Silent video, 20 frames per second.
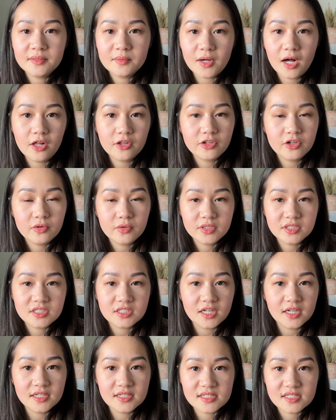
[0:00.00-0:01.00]
although it
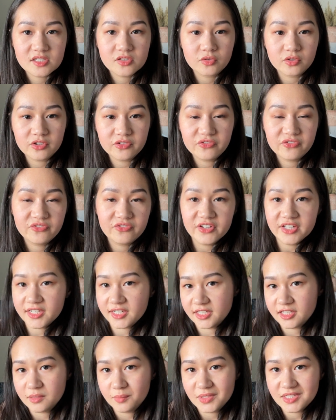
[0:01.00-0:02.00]
does sort of fit
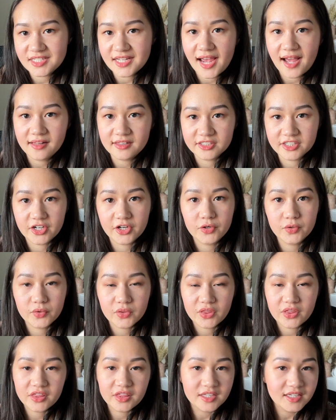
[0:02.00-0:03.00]
in the Metallico
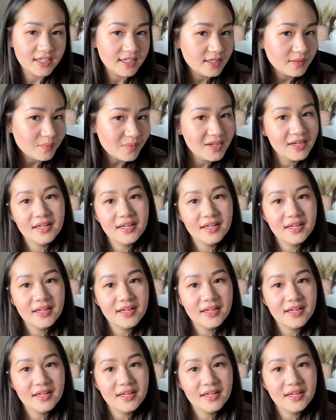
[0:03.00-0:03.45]
theme.